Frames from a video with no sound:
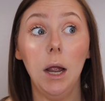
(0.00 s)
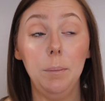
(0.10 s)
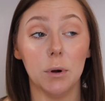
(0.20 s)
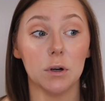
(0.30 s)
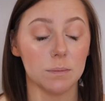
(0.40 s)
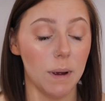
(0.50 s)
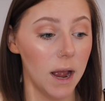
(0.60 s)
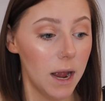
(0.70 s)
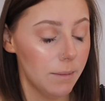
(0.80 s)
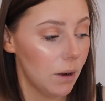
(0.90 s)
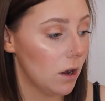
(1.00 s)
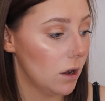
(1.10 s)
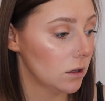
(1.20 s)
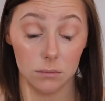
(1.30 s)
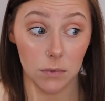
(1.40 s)
poked my
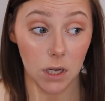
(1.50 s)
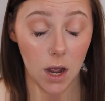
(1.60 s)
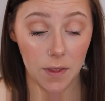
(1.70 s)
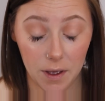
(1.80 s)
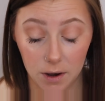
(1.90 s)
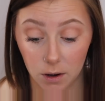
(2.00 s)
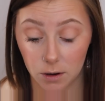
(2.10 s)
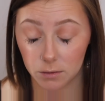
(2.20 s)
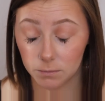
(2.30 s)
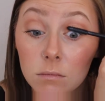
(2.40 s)
eyeball. God, that hurt.